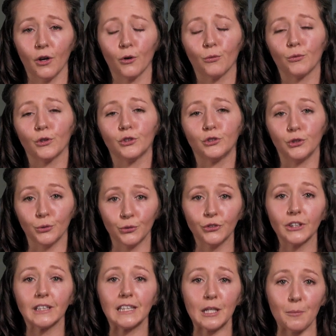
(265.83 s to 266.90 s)

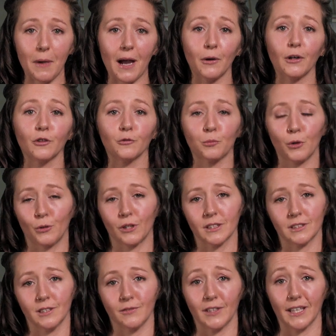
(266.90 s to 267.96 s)
reducing the amount of
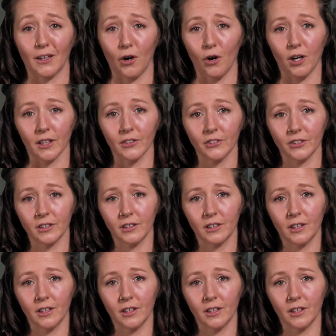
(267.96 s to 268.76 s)
productivity lost.